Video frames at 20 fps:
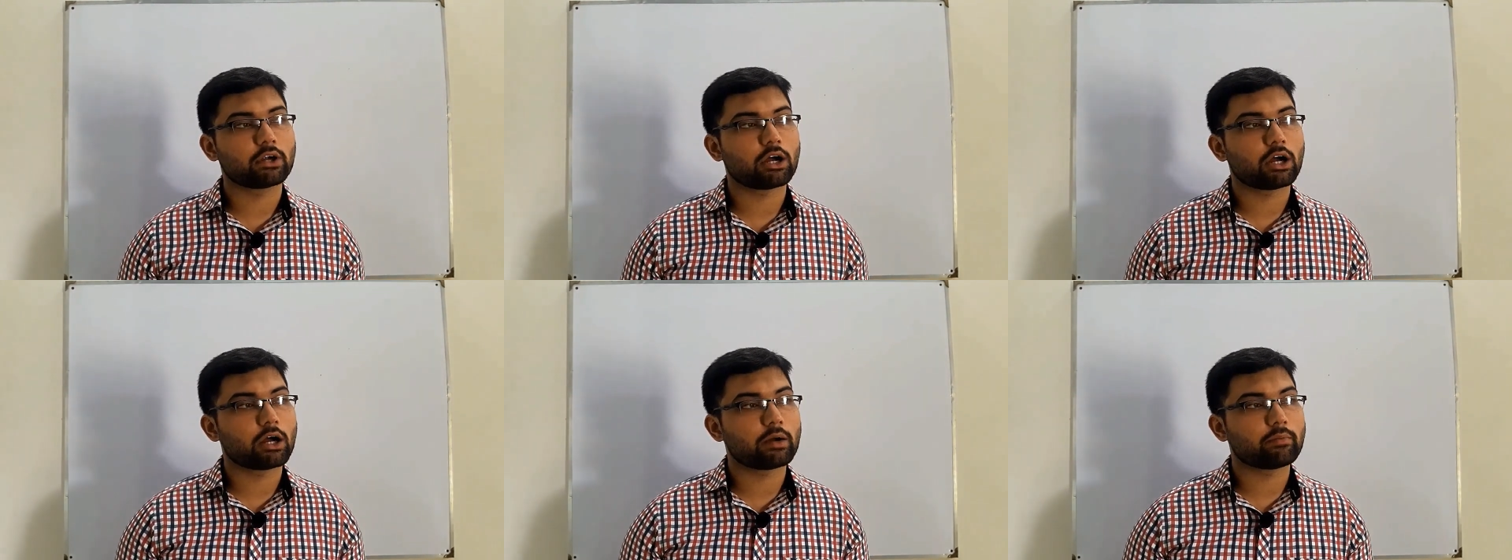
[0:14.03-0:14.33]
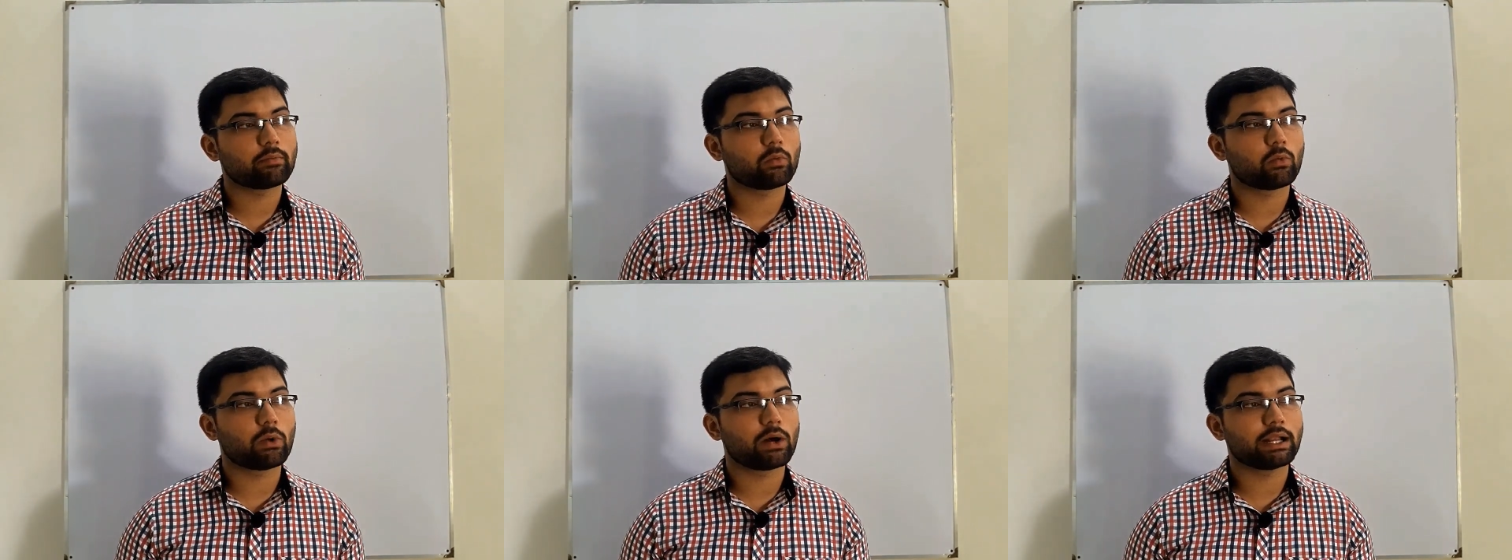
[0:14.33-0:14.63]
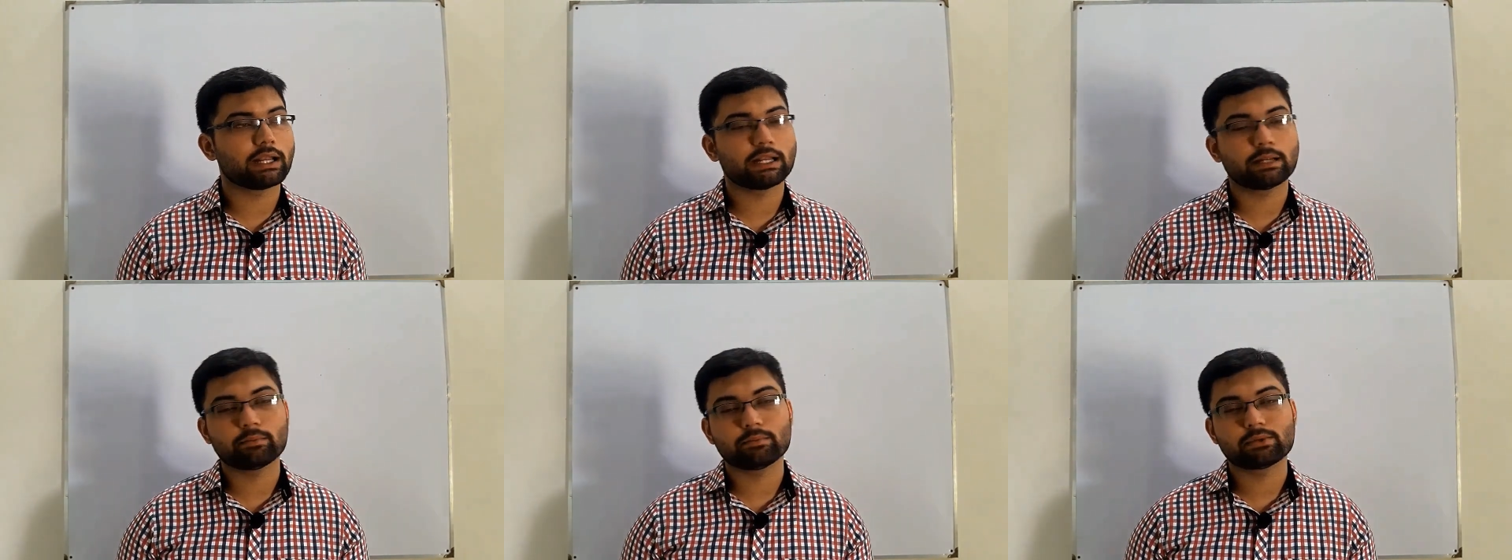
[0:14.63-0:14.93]
from
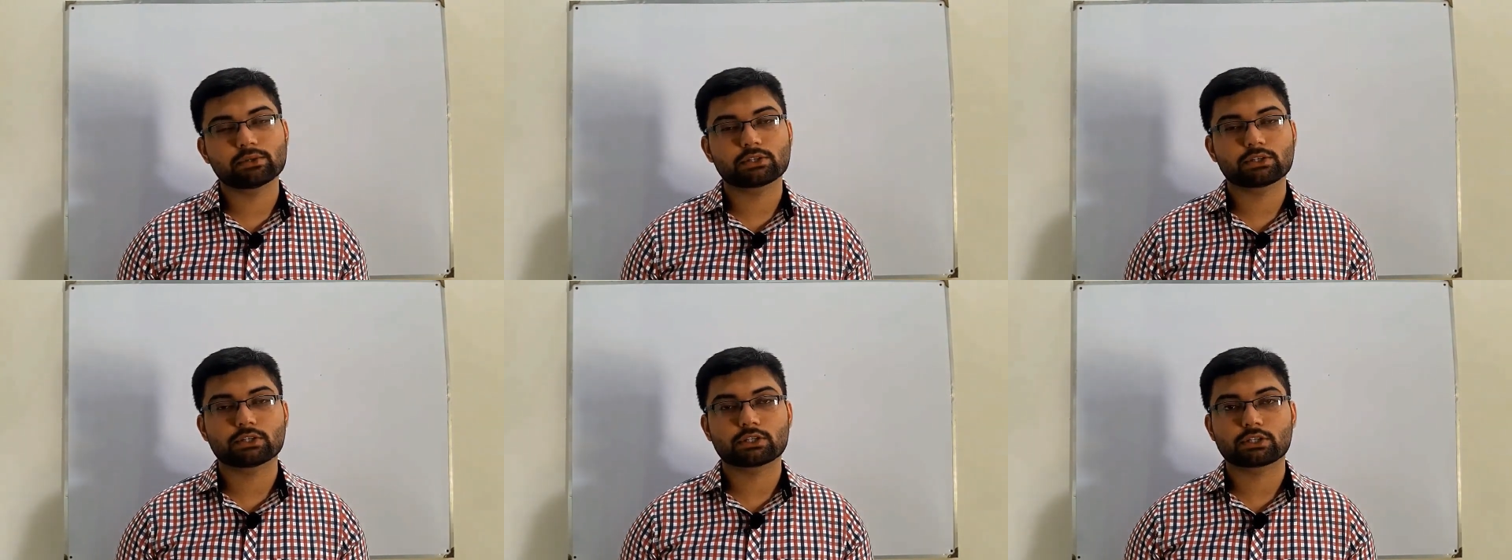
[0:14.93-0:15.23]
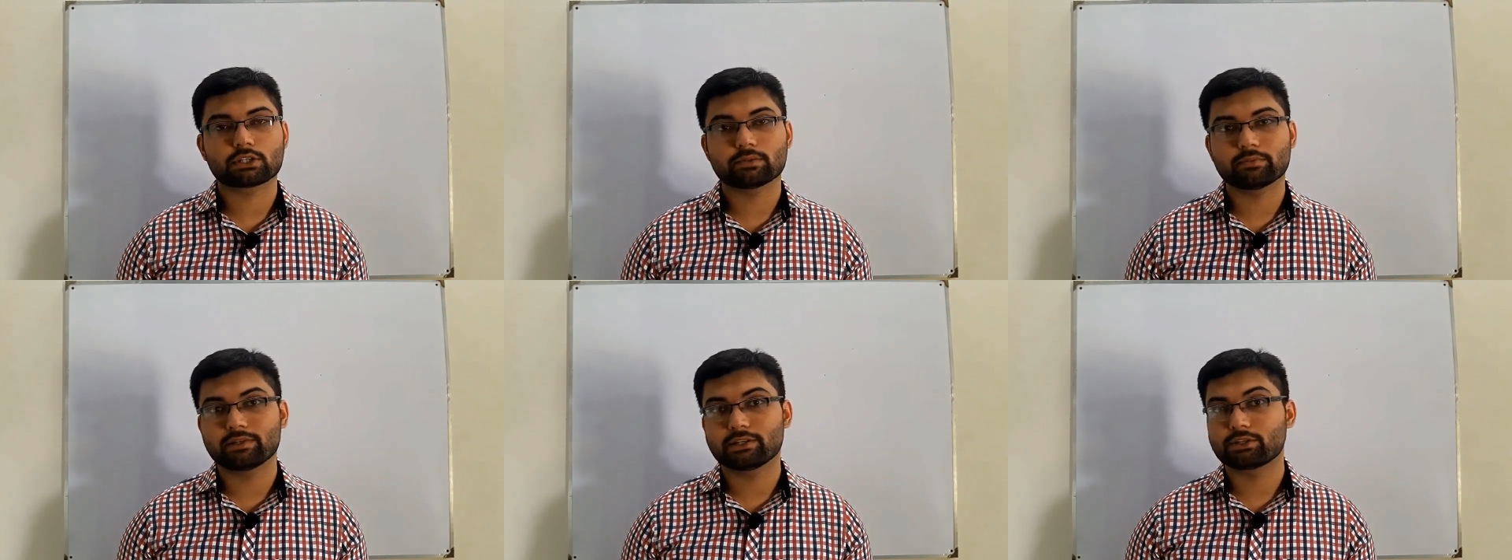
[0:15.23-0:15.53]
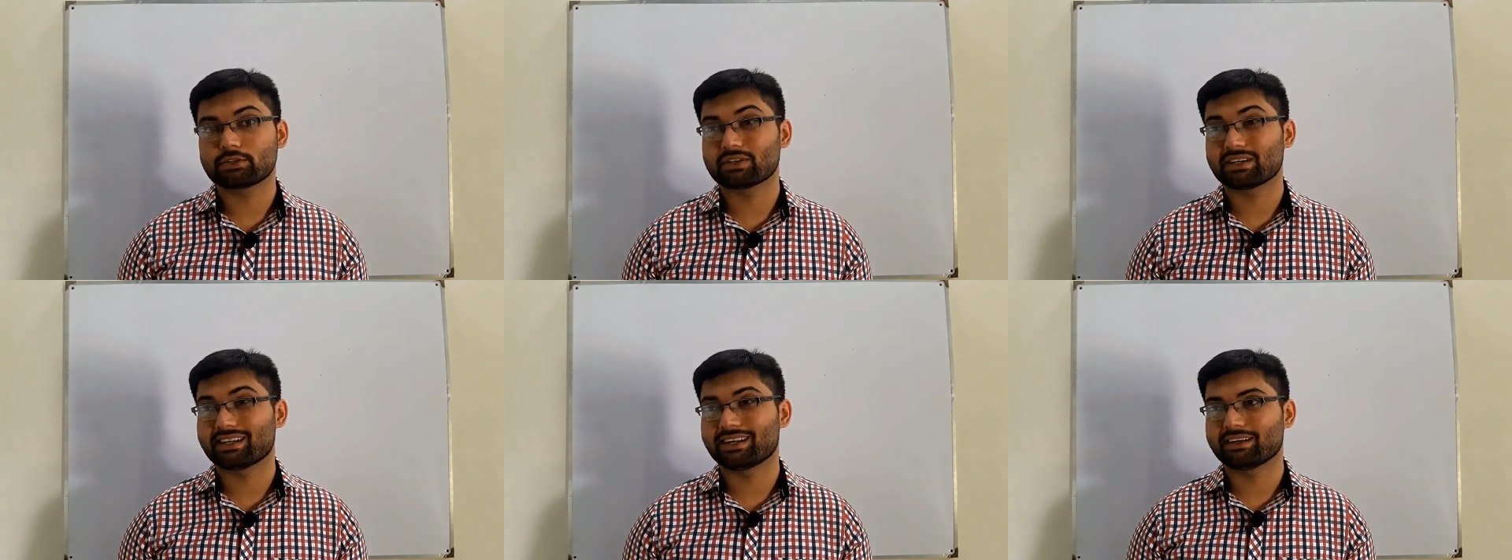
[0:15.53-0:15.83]
one number system
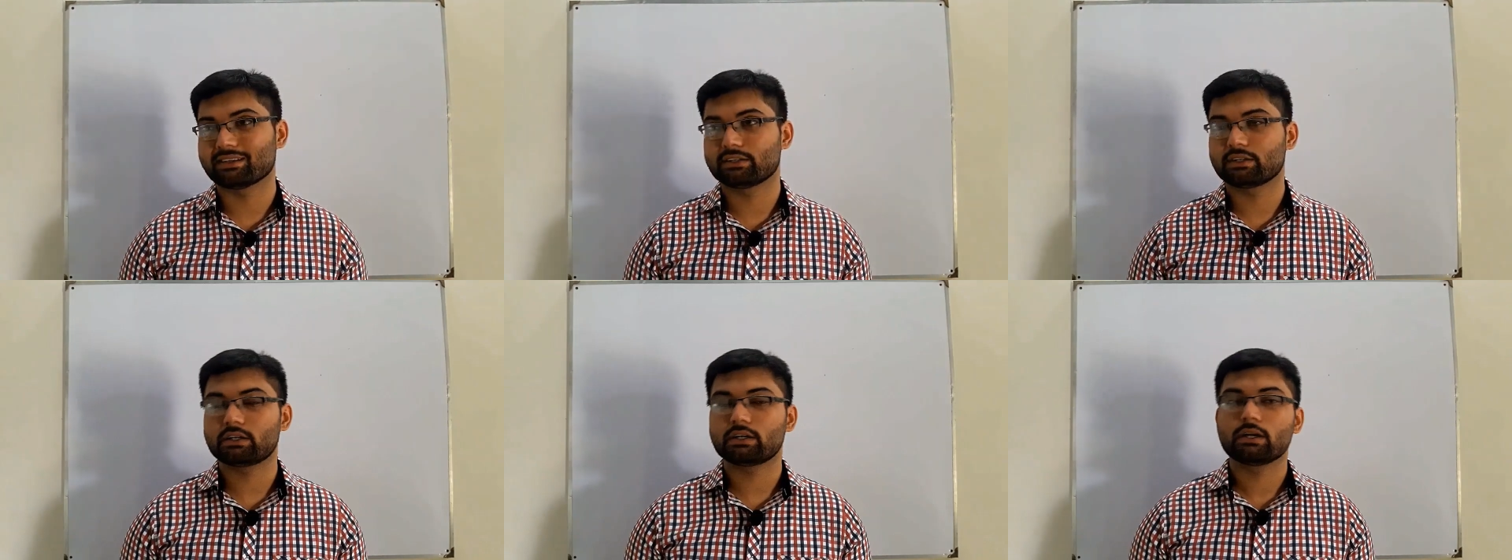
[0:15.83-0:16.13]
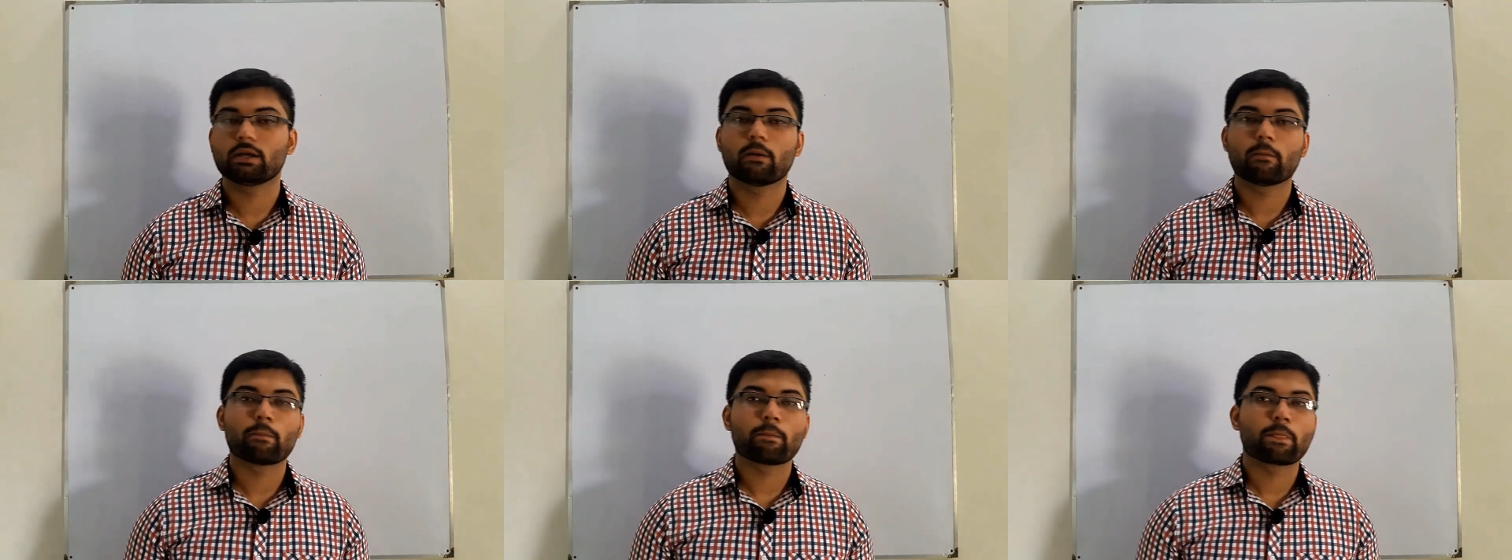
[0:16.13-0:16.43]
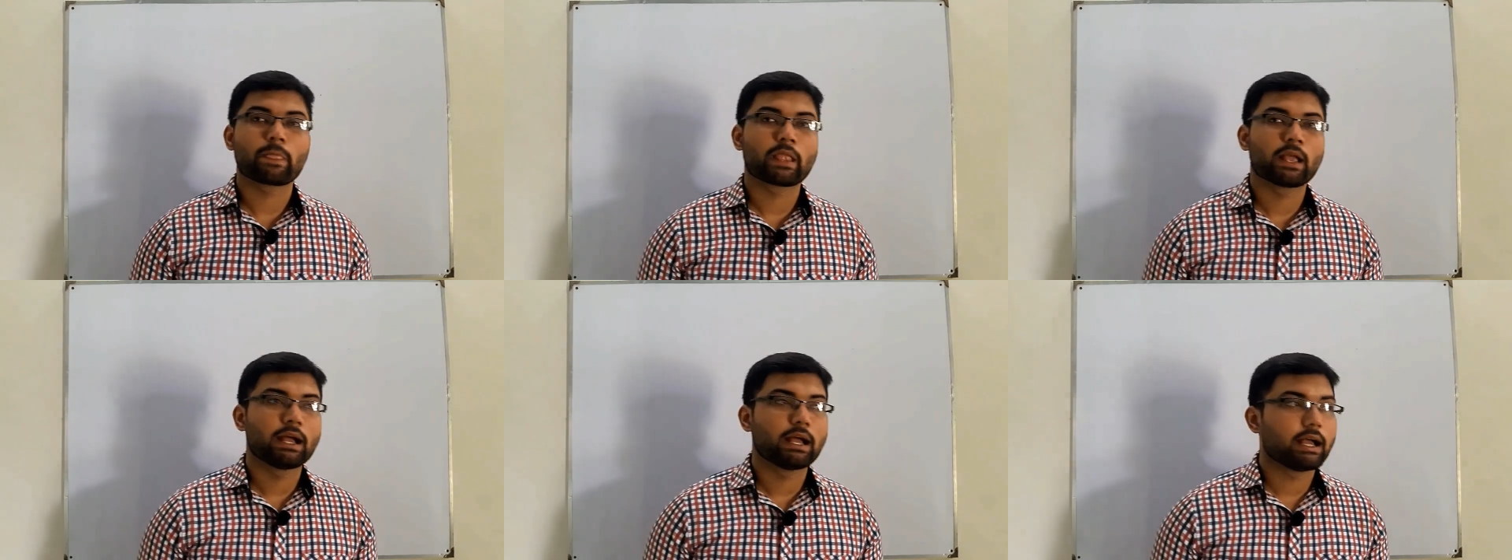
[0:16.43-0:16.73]
into another,
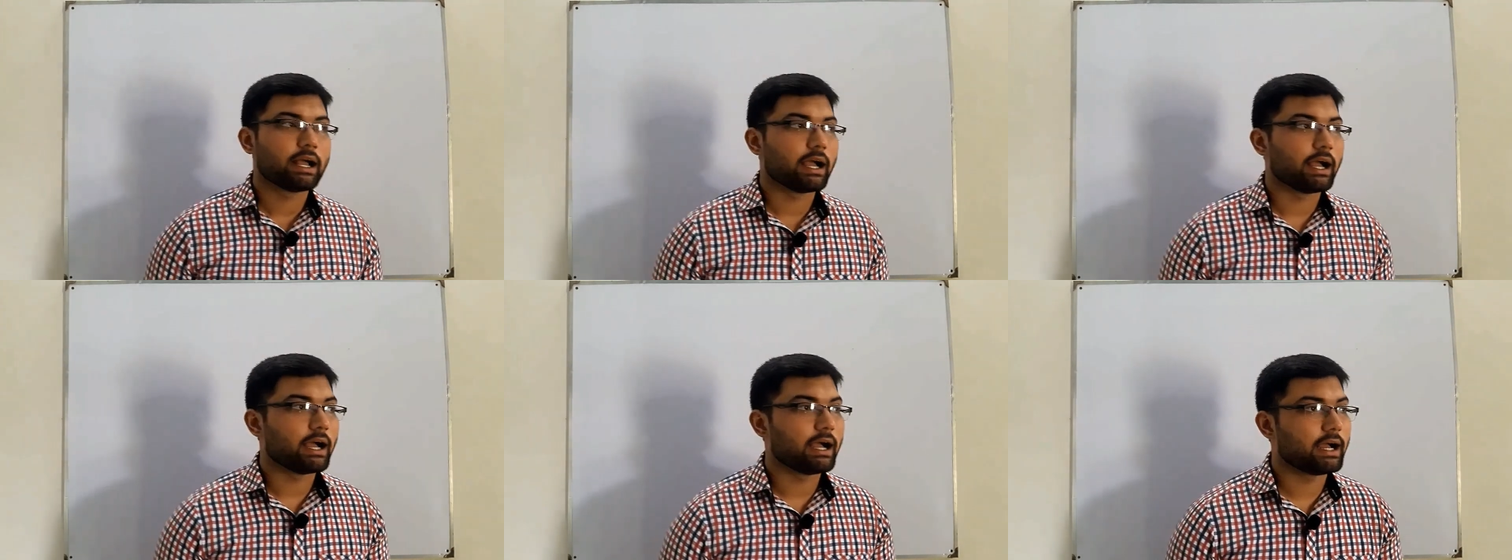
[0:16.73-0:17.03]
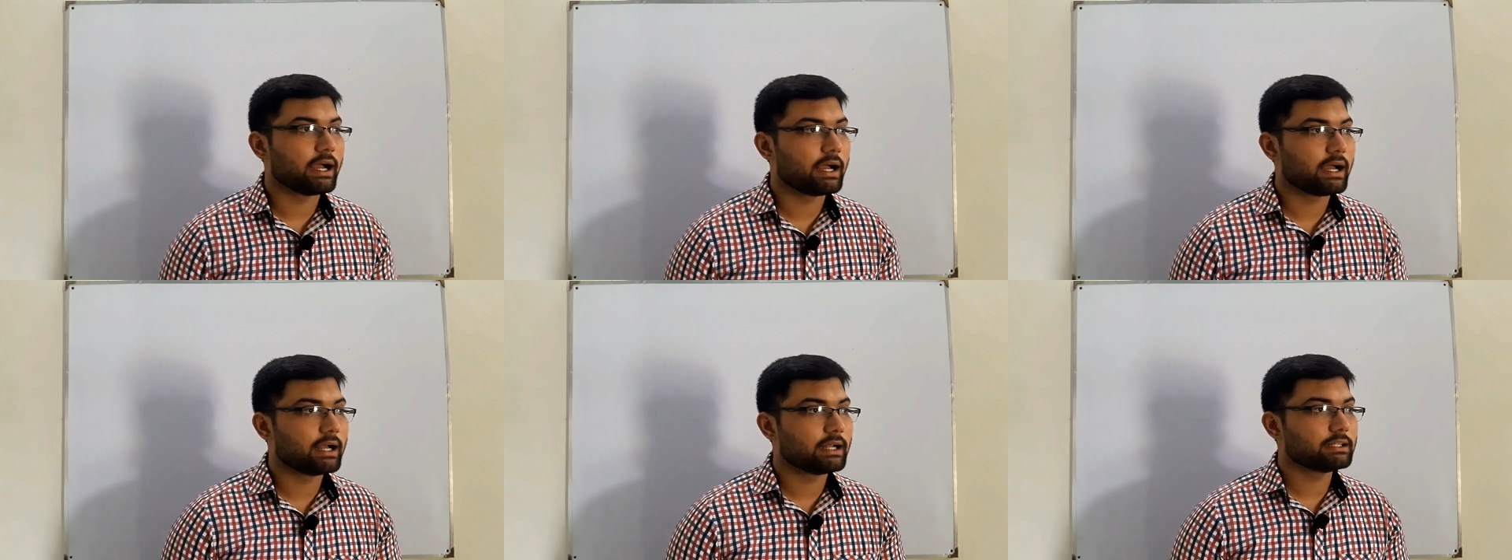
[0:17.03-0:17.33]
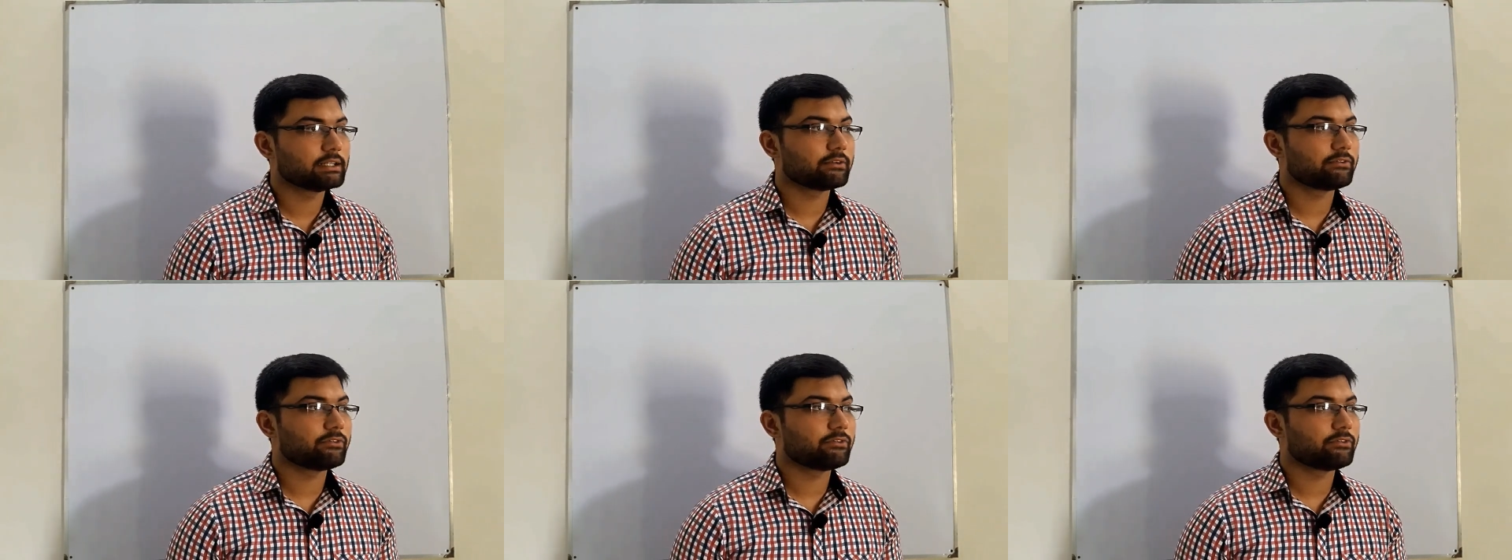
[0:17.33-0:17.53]
and